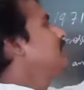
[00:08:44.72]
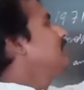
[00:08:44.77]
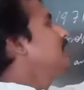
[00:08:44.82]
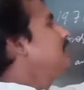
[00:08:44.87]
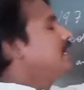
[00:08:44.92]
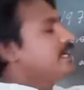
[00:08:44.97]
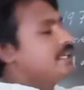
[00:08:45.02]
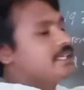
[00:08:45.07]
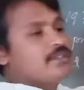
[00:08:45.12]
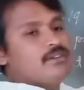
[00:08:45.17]

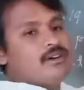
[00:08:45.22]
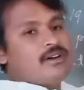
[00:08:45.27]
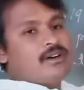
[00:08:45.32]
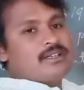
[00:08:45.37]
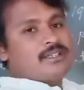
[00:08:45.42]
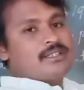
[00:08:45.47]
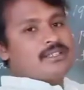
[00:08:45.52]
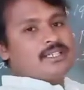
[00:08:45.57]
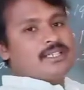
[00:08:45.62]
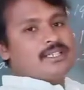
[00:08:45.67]
it
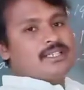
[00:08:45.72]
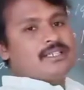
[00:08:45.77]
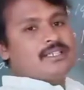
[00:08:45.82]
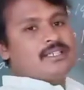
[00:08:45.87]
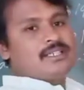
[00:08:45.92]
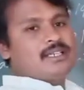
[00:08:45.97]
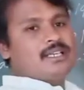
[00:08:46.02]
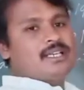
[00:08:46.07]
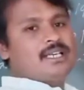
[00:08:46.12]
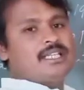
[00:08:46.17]
got
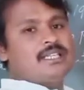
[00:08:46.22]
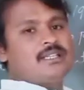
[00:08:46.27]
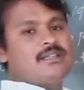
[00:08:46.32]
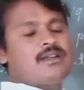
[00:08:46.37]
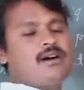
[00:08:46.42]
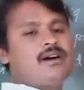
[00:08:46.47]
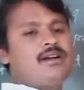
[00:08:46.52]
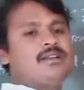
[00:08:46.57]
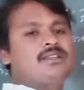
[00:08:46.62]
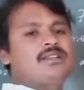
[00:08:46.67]
a
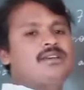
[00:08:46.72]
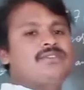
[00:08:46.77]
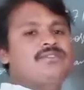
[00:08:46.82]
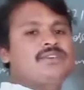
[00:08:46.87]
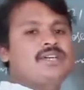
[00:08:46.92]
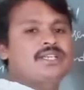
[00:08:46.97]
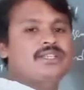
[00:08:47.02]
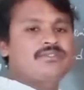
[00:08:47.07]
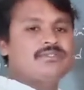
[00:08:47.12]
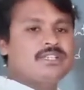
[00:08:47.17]
lot of
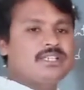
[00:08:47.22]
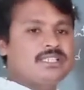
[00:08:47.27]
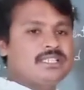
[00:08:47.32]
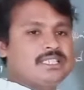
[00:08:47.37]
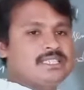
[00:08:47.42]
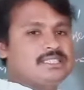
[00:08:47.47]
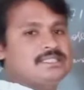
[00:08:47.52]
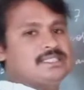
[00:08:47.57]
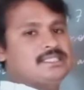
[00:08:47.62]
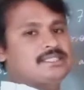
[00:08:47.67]

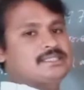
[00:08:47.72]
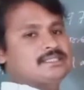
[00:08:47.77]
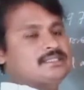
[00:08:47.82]
advantages